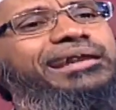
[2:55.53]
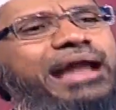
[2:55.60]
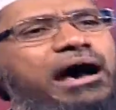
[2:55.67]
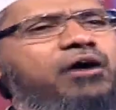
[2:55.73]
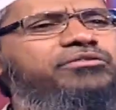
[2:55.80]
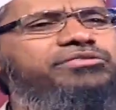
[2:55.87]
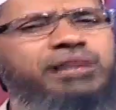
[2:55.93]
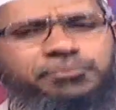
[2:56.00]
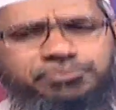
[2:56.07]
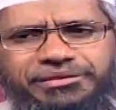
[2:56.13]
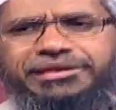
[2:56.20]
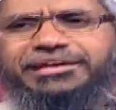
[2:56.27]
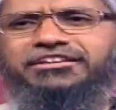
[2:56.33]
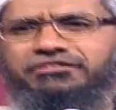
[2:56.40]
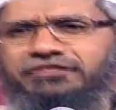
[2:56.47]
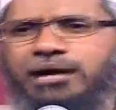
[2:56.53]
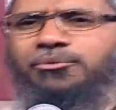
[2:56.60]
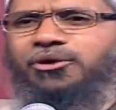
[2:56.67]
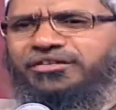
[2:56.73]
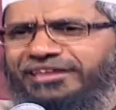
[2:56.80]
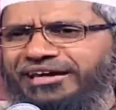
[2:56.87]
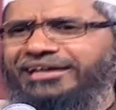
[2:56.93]
Now something has
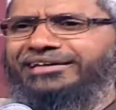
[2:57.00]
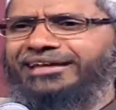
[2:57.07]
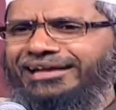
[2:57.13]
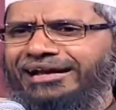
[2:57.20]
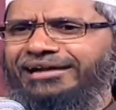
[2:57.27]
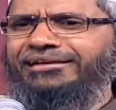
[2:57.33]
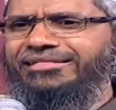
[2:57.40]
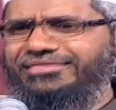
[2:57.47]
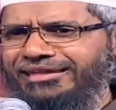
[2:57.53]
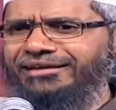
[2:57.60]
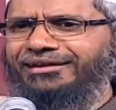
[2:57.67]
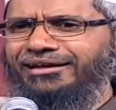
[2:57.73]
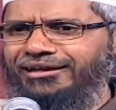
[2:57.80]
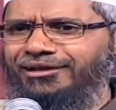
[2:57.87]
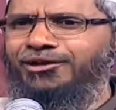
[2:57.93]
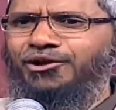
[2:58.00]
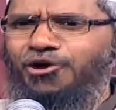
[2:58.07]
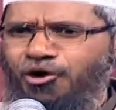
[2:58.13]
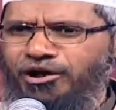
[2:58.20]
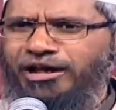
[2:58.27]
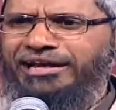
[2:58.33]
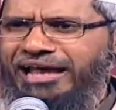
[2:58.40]
come on the internet recently,
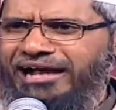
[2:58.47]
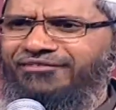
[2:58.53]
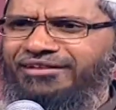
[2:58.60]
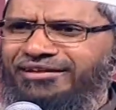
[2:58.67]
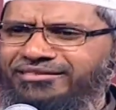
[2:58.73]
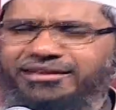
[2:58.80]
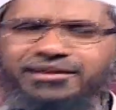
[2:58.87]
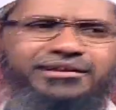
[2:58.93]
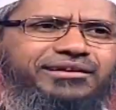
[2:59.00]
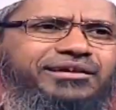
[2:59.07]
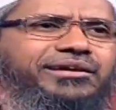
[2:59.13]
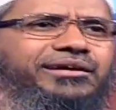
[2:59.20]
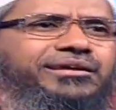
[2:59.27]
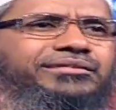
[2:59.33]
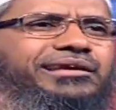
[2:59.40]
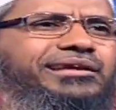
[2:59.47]
okay, Darwin's theory.